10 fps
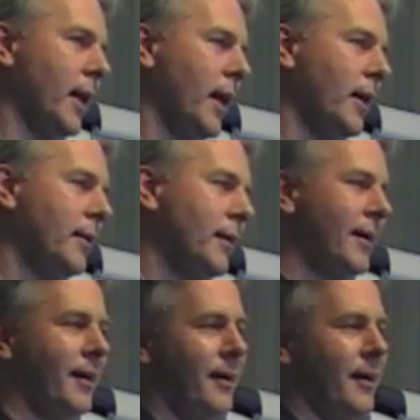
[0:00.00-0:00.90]
and
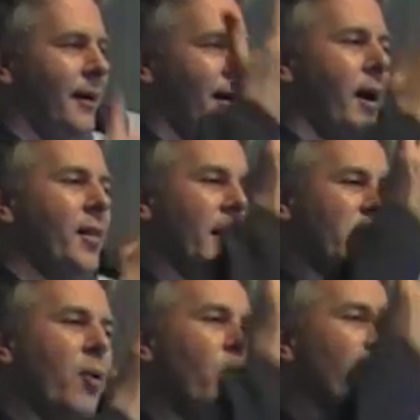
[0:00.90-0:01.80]
they
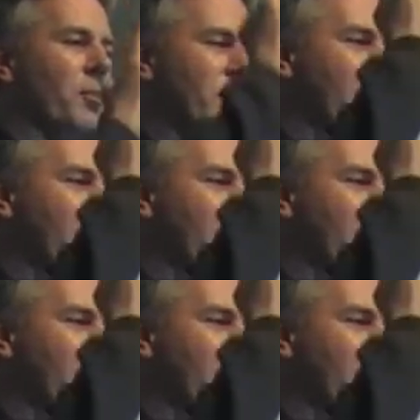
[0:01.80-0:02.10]
go up